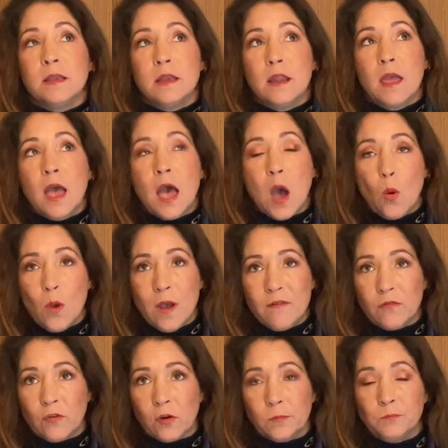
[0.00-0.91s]

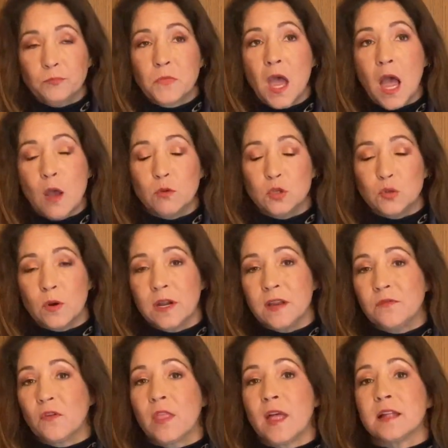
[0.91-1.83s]
However, I was ready
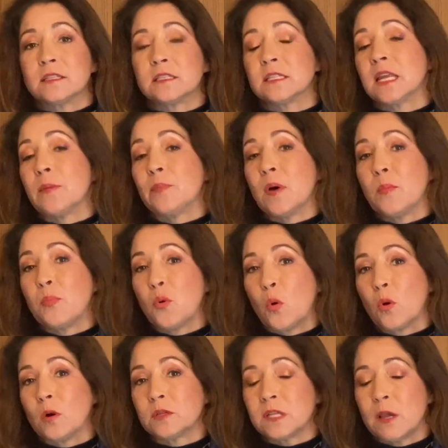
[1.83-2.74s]
for that step-up
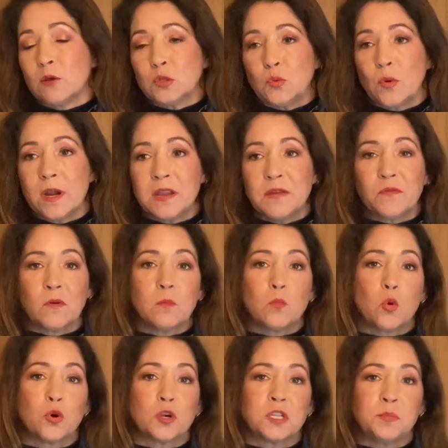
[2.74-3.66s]
horse. I was ready for
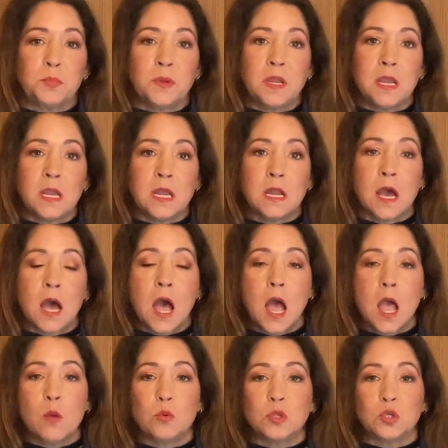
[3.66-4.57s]
more speed.
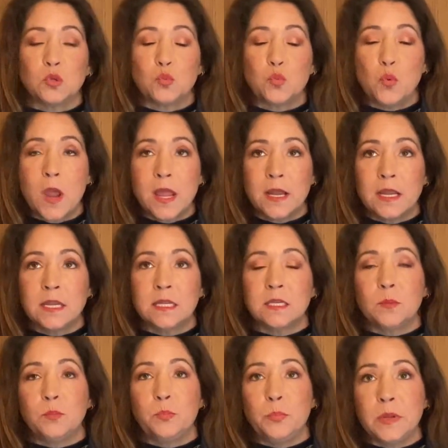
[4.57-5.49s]
I was ready
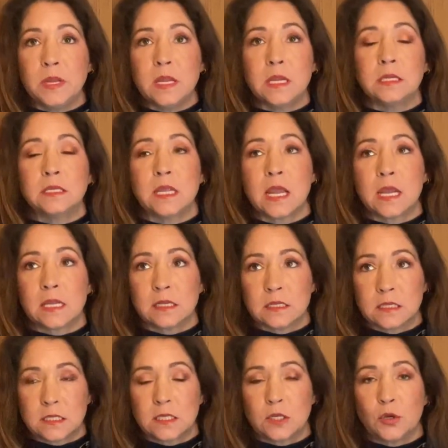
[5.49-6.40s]
to be taken
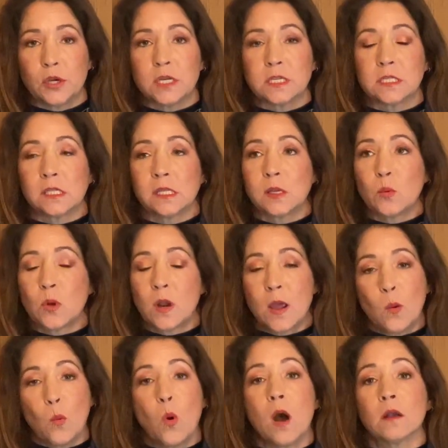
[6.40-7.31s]
seriously when
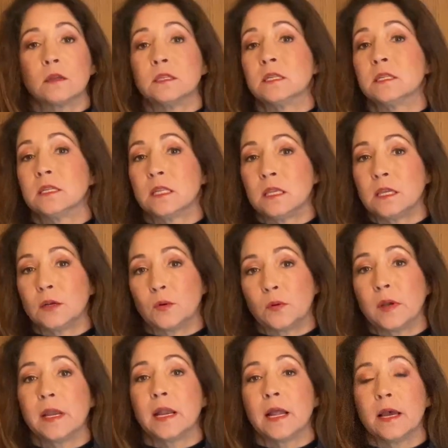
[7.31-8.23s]
I walked into the
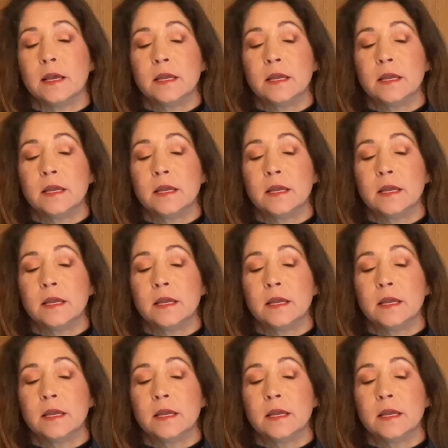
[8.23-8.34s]
arena.